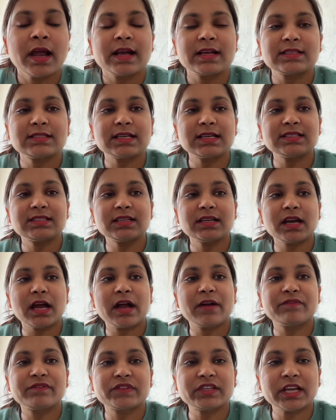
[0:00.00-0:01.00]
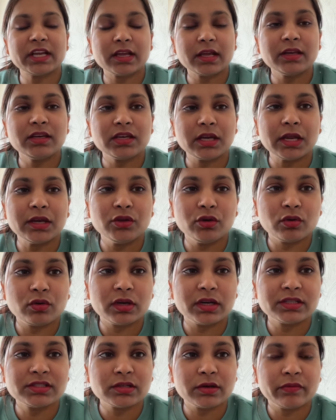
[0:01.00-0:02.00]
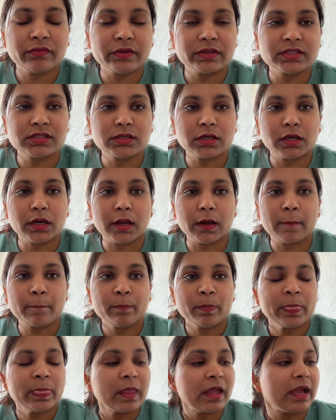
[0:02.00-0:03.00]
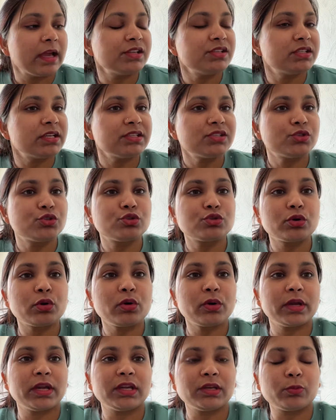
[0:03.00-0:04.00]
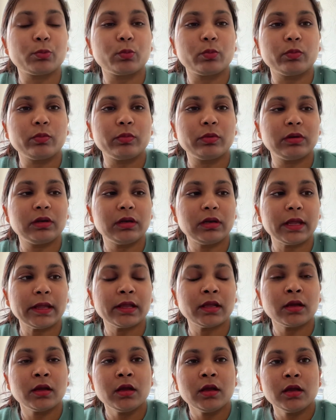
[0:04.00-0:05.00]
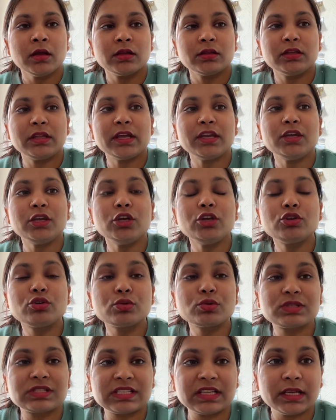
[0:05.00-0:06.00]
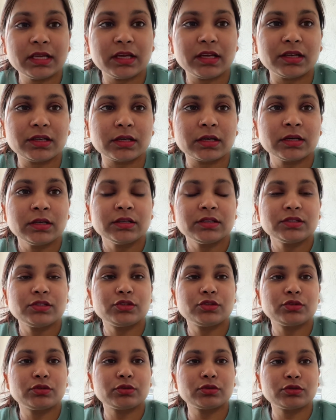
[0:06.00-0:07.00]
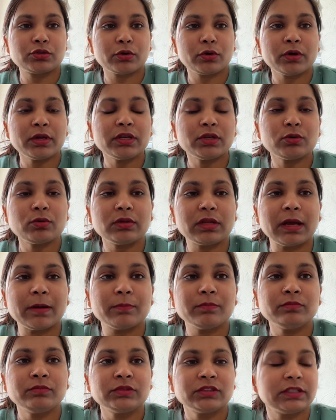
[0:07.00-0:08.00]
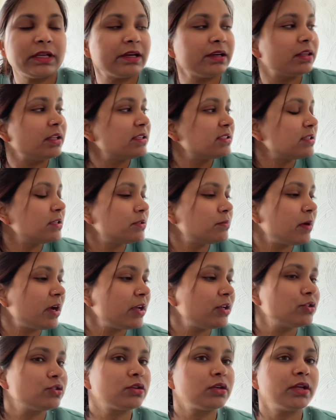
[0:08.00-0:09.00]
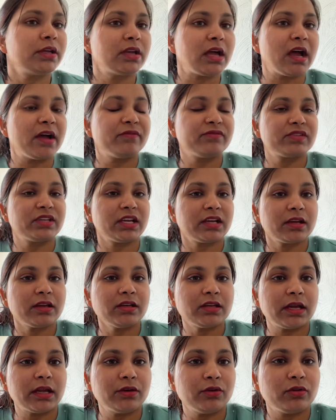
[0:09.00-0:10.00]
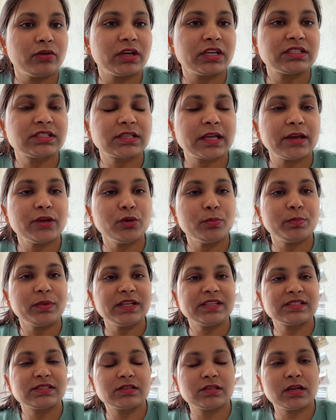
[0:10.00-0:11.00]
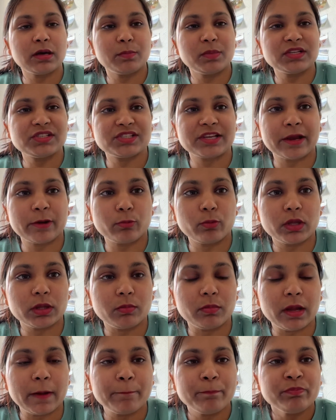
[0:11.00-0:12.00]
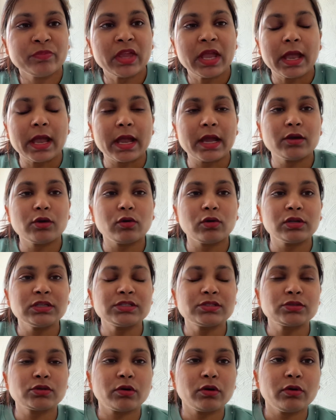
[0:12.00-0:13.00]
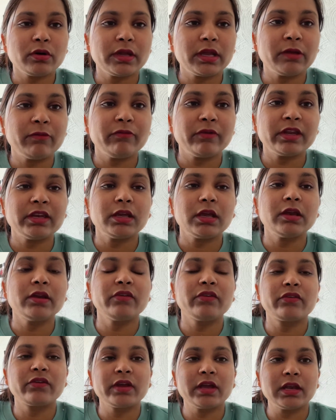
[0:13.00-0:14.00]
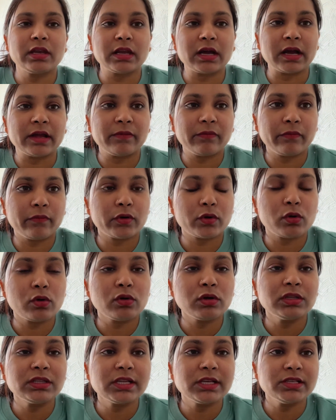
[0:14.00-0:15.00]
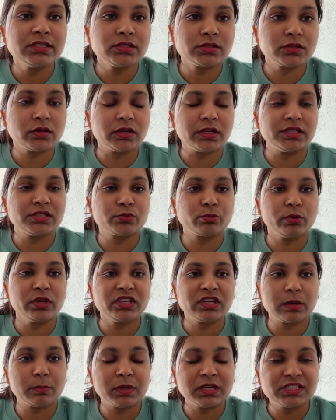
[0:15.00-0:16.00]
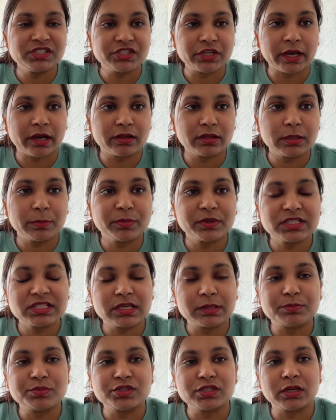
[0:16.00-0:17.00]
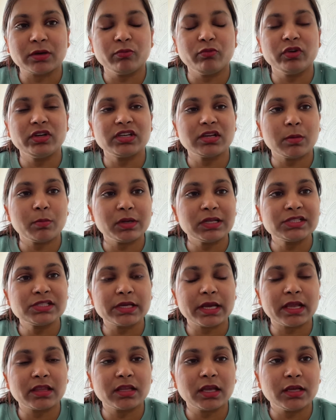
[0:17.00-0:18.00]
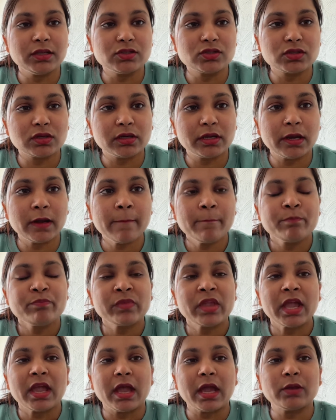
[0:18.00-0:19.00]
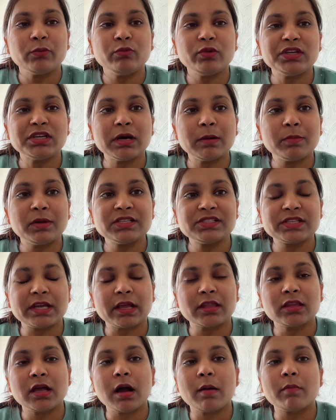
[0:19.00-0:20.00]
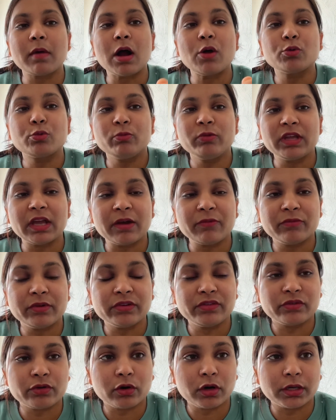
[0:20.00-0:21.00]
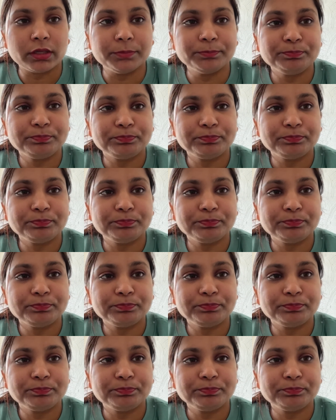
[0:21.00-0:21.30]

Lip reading: Assessor, I've taken 10 units of insulin, and just show it. Like, they need to see it. Show it to them that this is my insulin, I've taken 10 units, can you please double check with me? And also, even in real life, for all the insulins, we double check the prescription, we double check the insulin, and we double check the amount we have withdrawn.